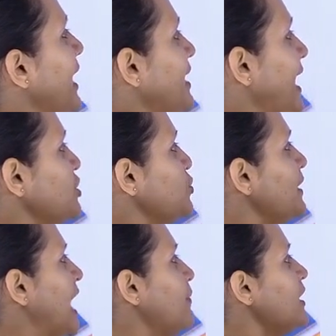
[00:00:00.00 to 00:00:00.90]
has to be
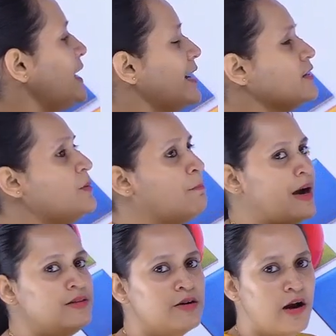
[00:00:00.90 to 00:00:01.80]
communicated
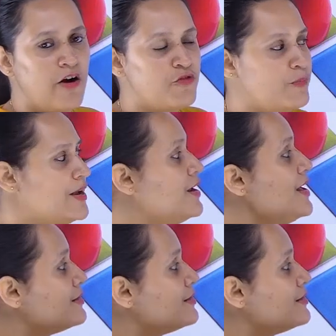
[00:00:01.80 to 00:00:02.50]
by the draftman,